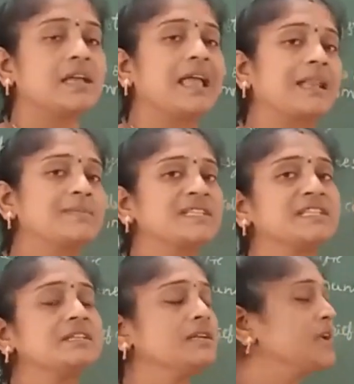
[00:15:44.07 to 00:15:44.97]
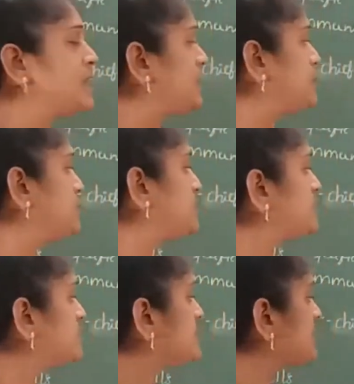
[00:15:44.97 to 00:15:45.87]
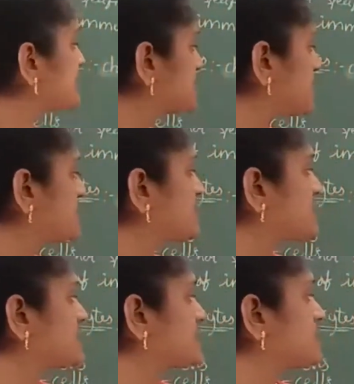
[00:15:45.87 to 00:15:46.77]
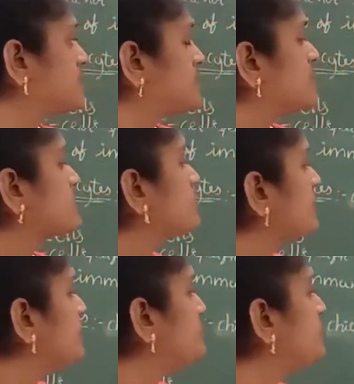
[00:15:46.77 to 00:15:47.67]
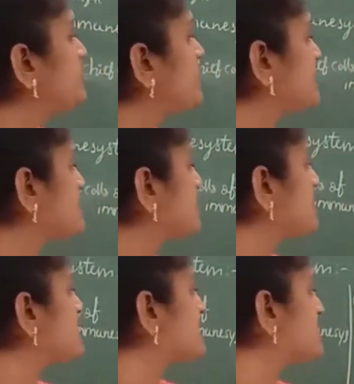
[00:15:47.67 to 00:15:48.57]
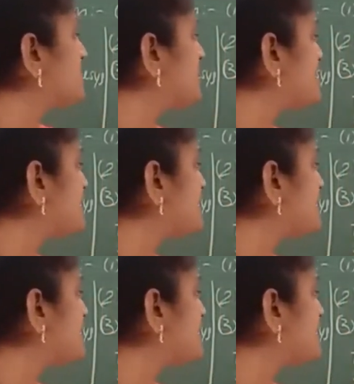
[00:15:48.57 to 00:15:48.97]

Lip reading: helps in immune responses. So immune responses means